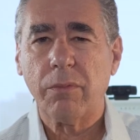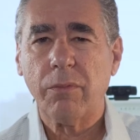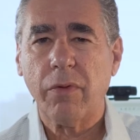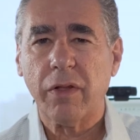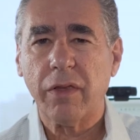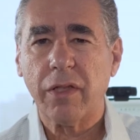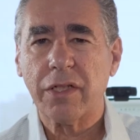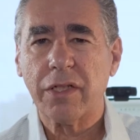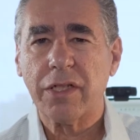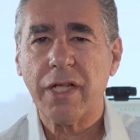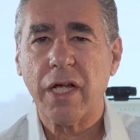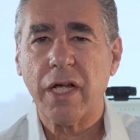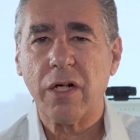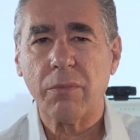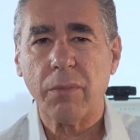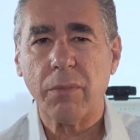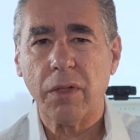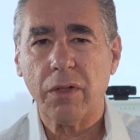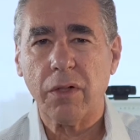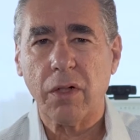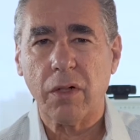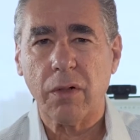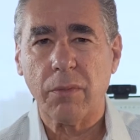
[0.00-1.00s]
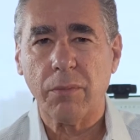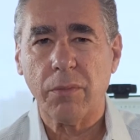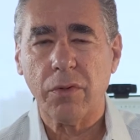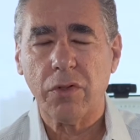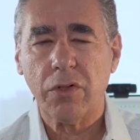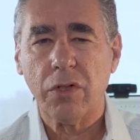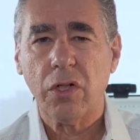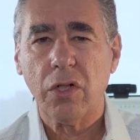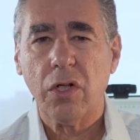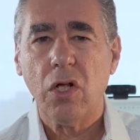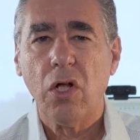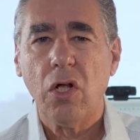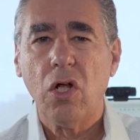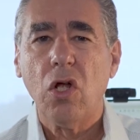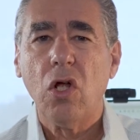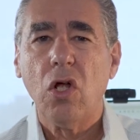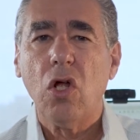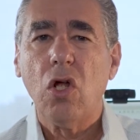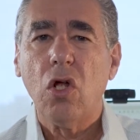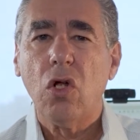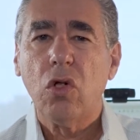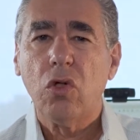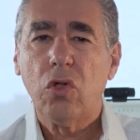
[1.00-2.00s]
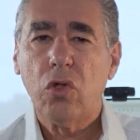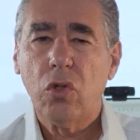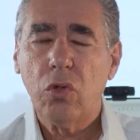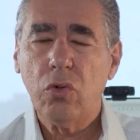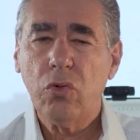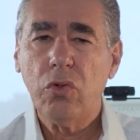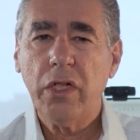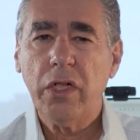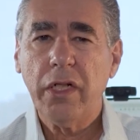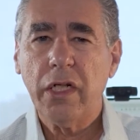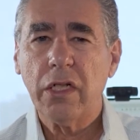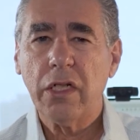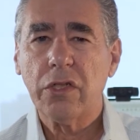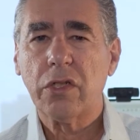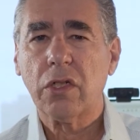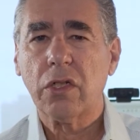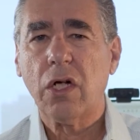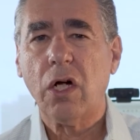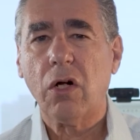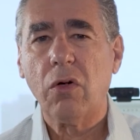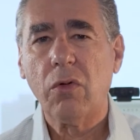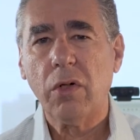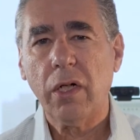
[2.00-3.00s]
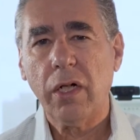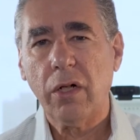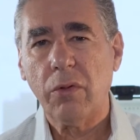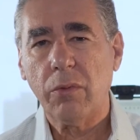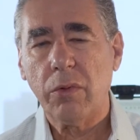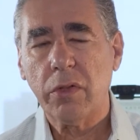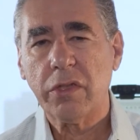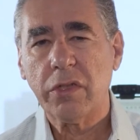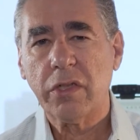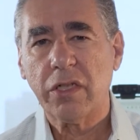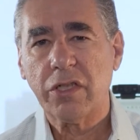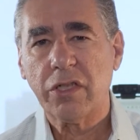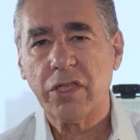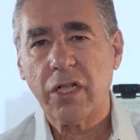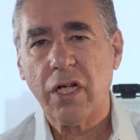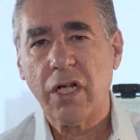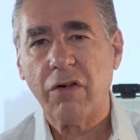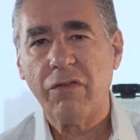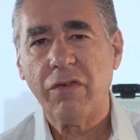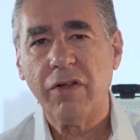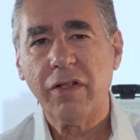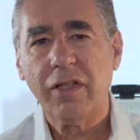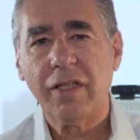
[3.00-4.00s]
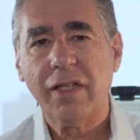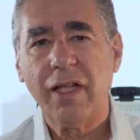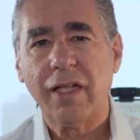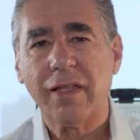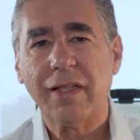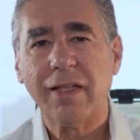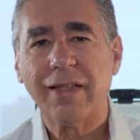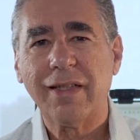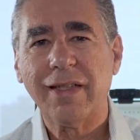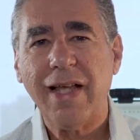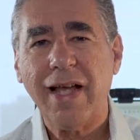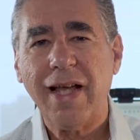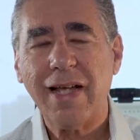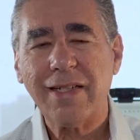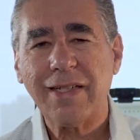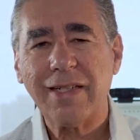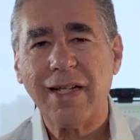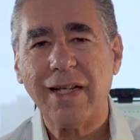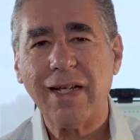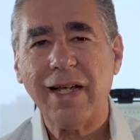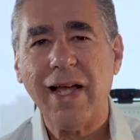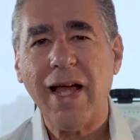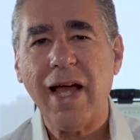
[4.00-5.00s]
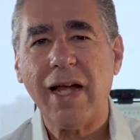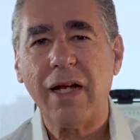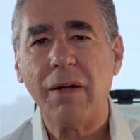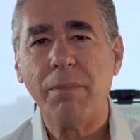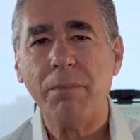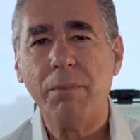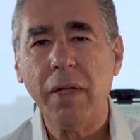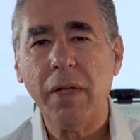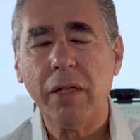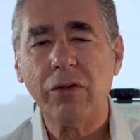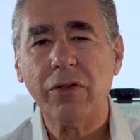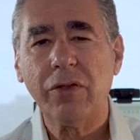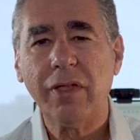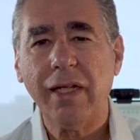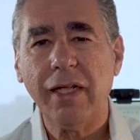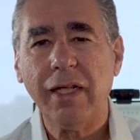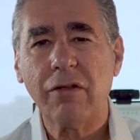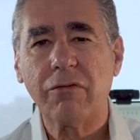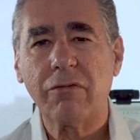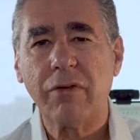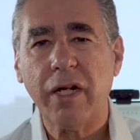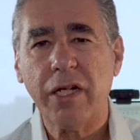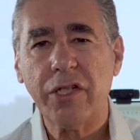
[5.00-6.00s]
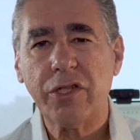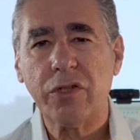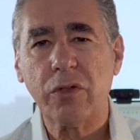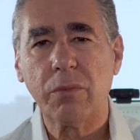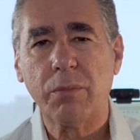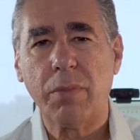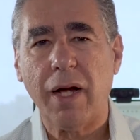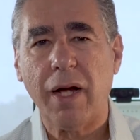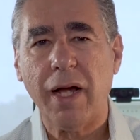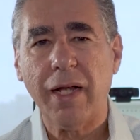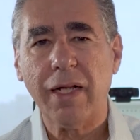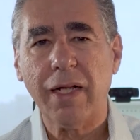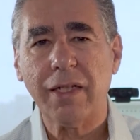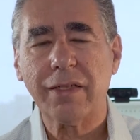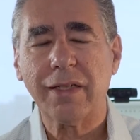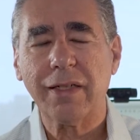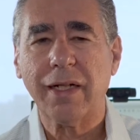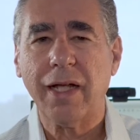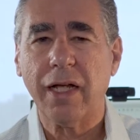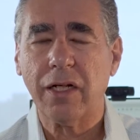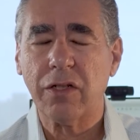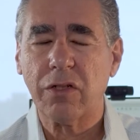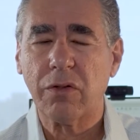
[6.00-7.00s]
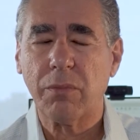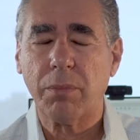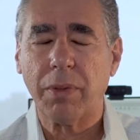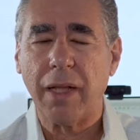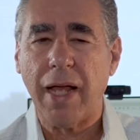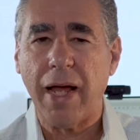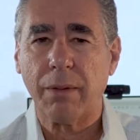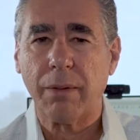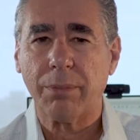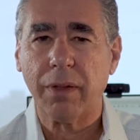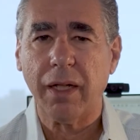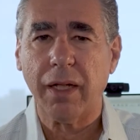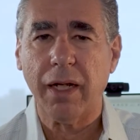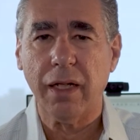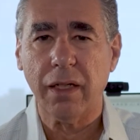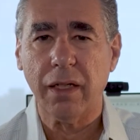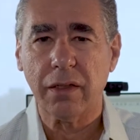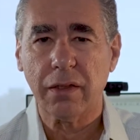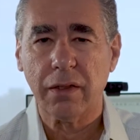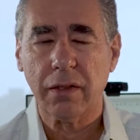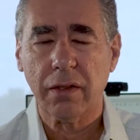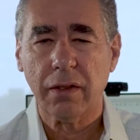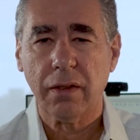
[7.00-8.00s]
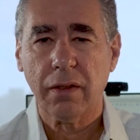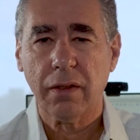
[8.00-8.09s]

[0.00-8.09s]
with the settlement terms, 2 years ago it was discovered that the testing had a built-in racial bias against Black players.